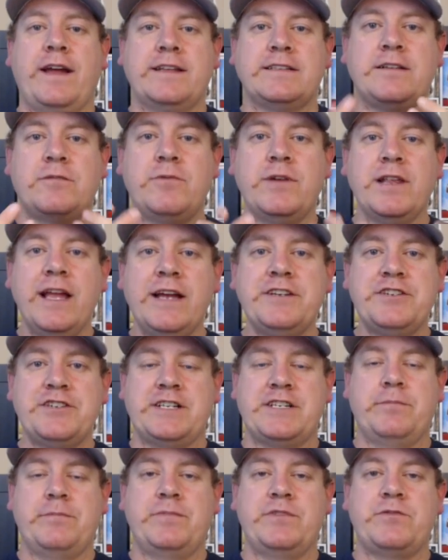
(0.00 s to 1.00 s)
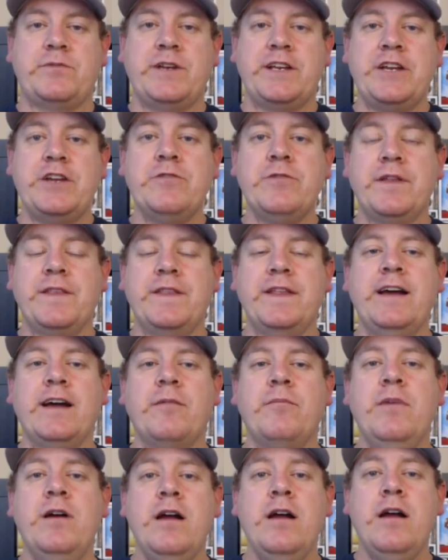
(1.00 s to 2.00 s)
It's a relationship between you and
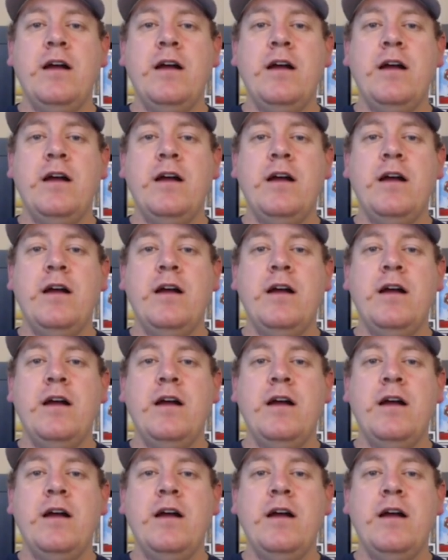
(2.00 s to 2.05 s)
them.